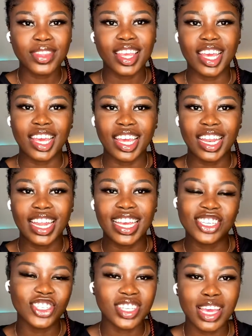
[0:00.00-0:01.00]
and
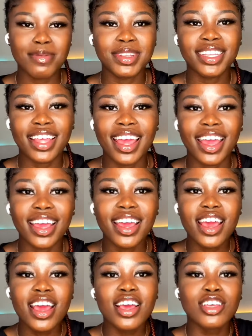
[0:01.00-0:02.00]
it just came today,
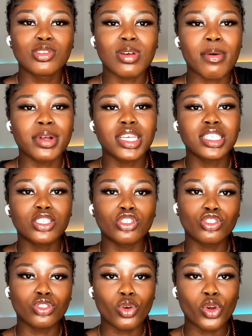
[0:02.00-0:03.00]
so I wanted to
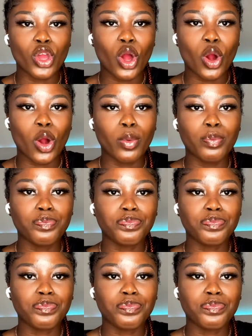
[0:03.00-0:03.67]
show y'all